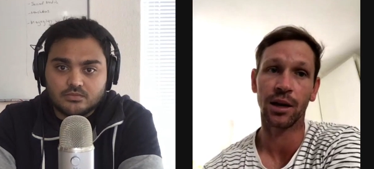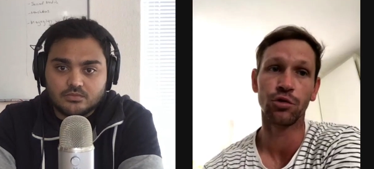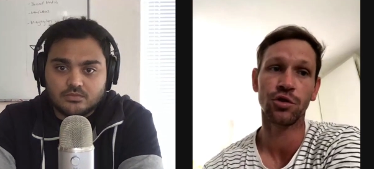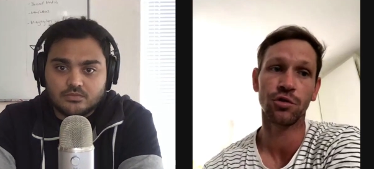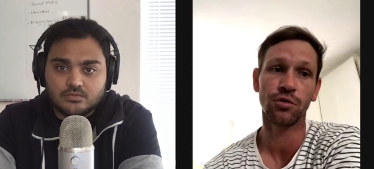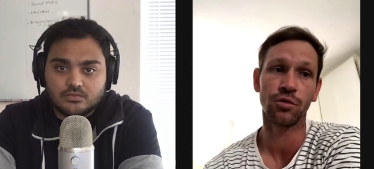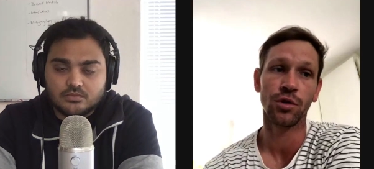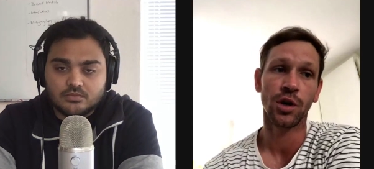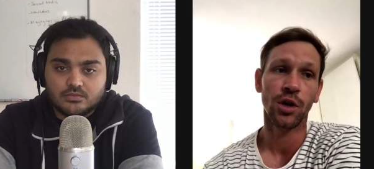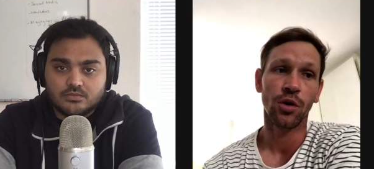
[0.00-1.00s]
Speaker 1: getting used
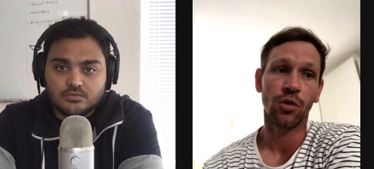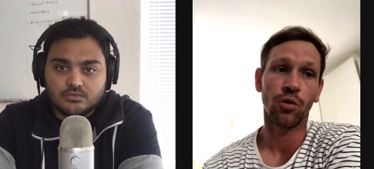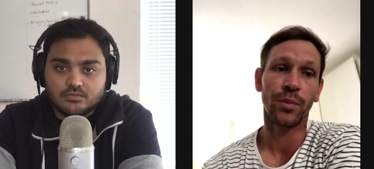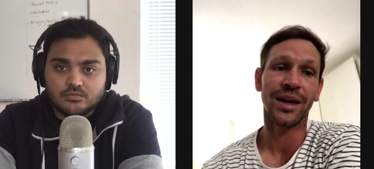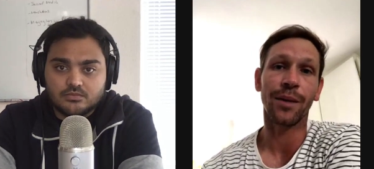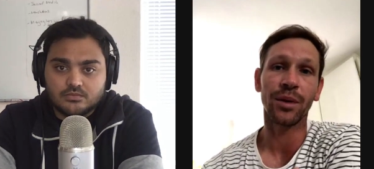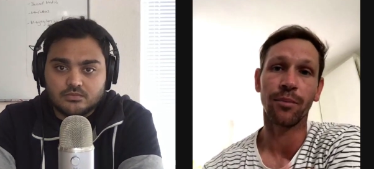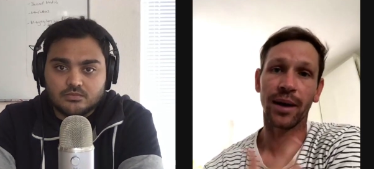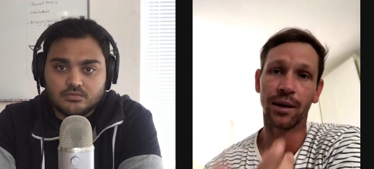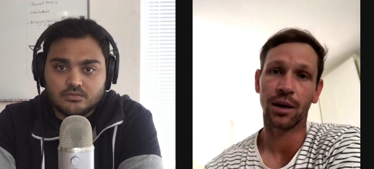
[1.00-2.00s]
to or
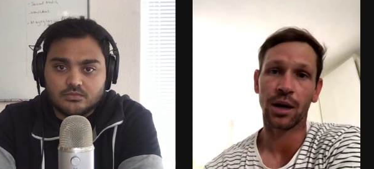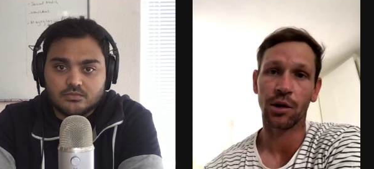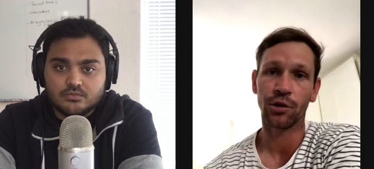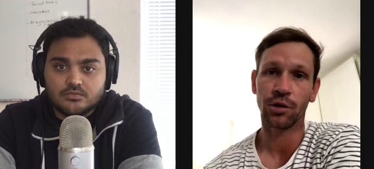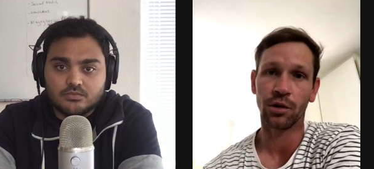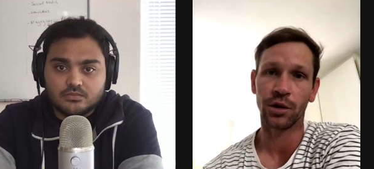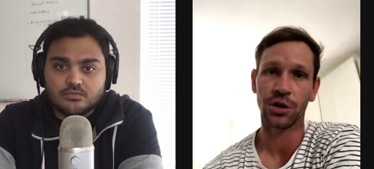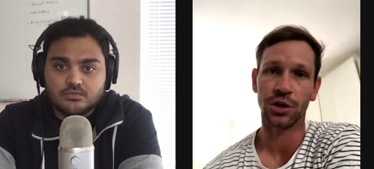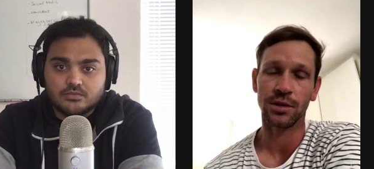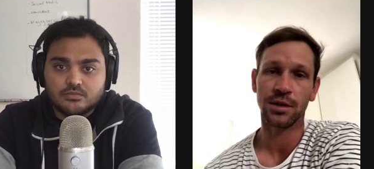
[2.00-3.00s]
becoming better in our own
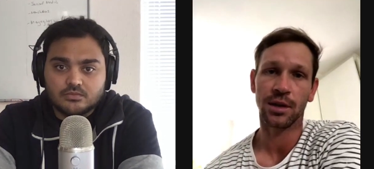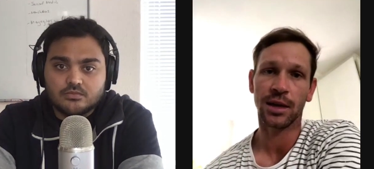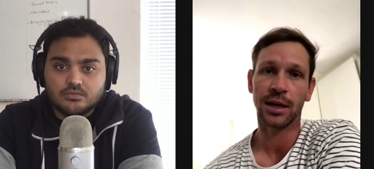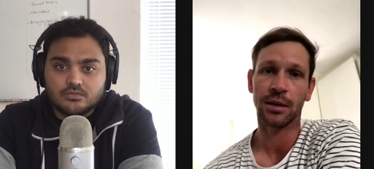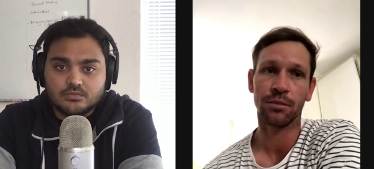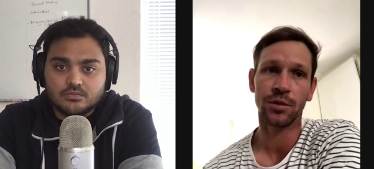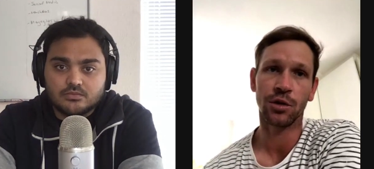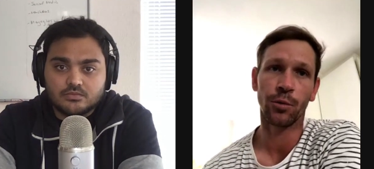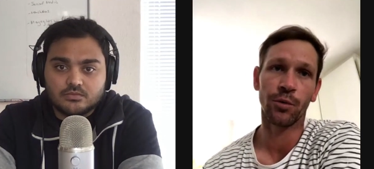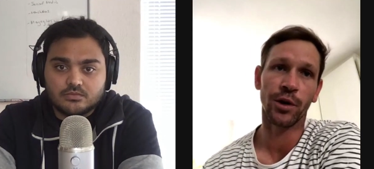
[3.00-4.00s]
conditions.
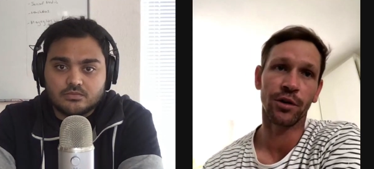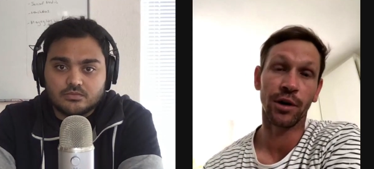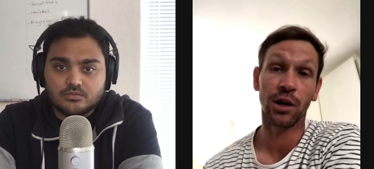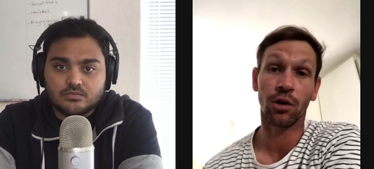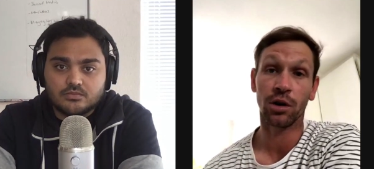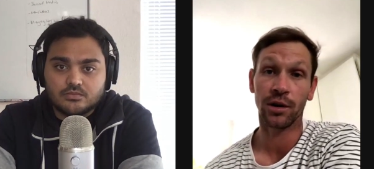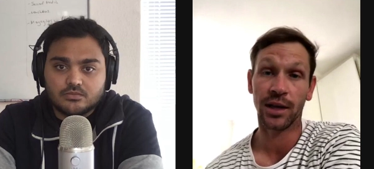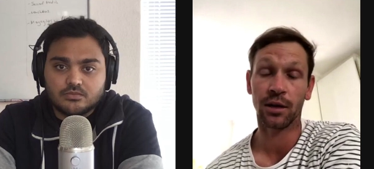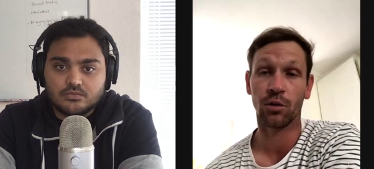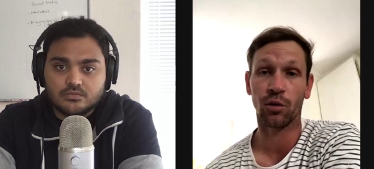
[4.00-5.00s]
So we worked really hard
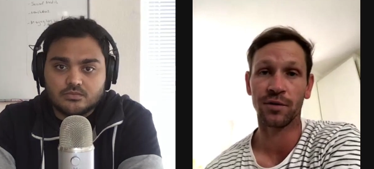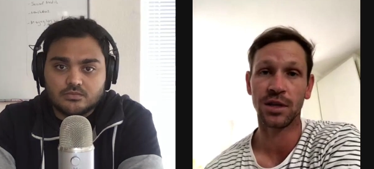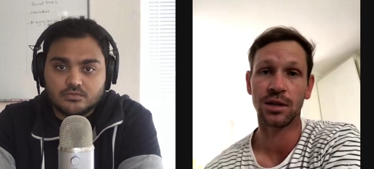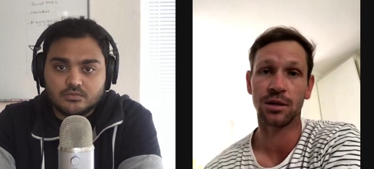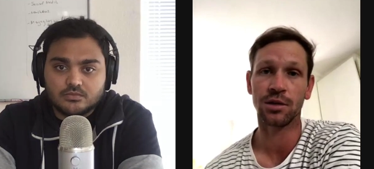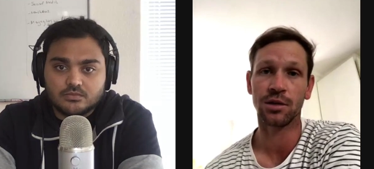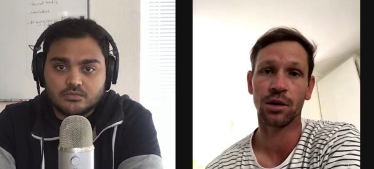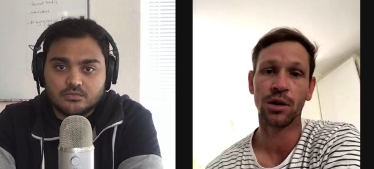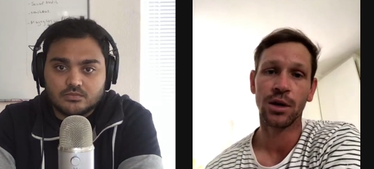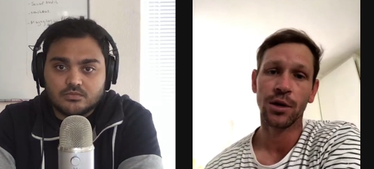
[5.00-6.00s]
on that in the off season.
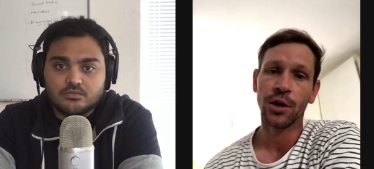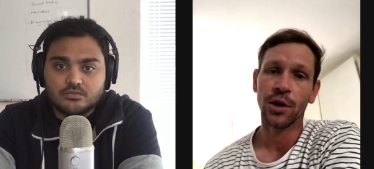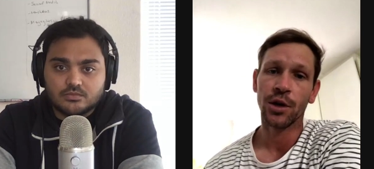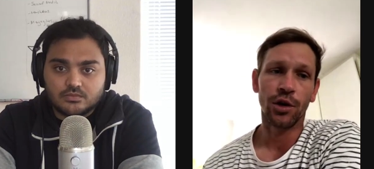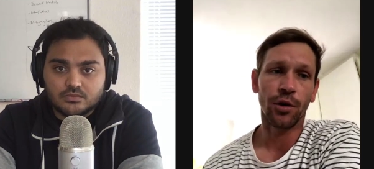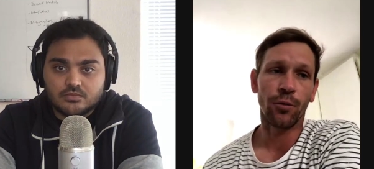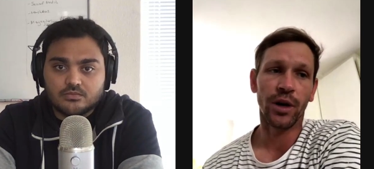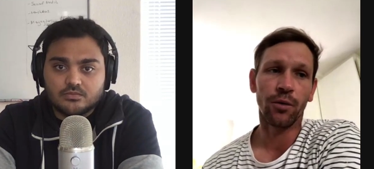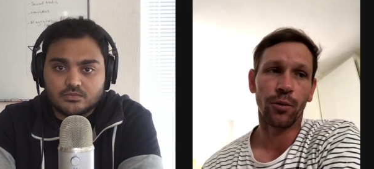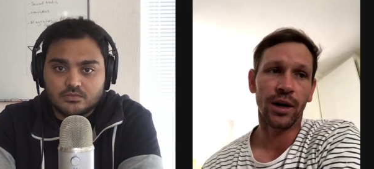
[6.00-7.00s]
So, you know,
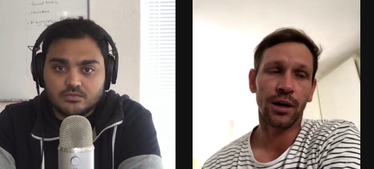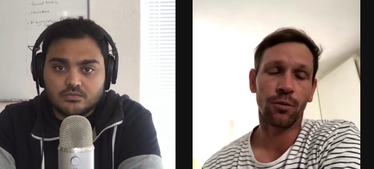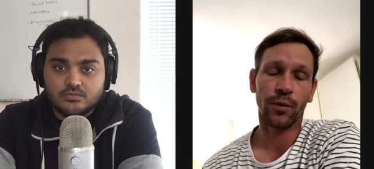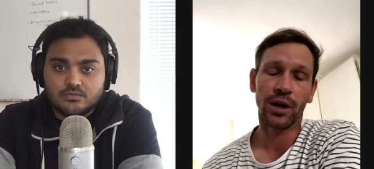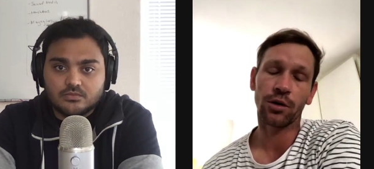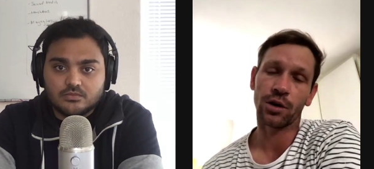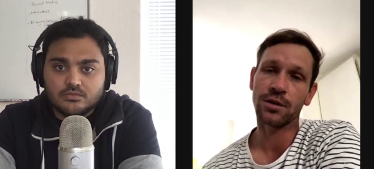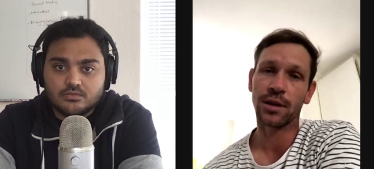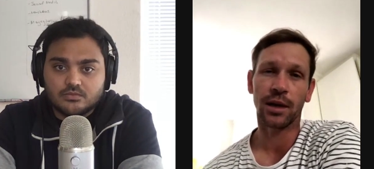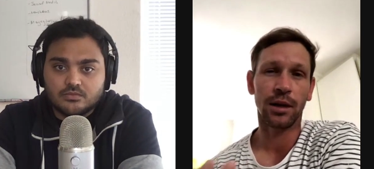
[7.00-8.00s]
when it
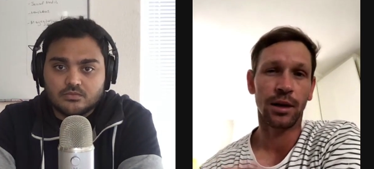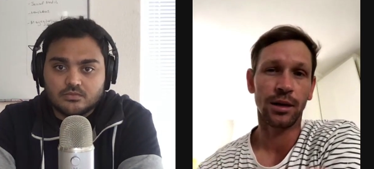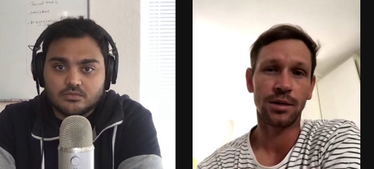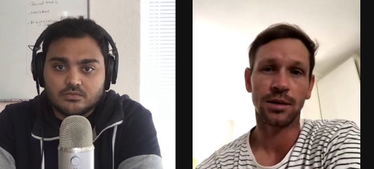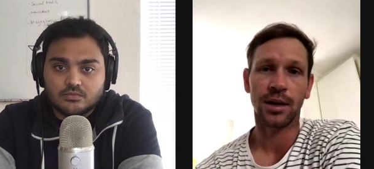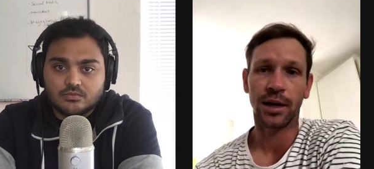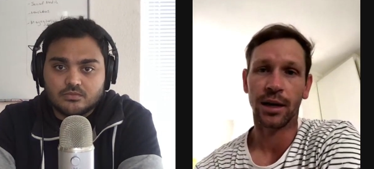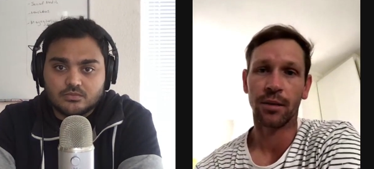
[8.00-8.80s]
got to that innings,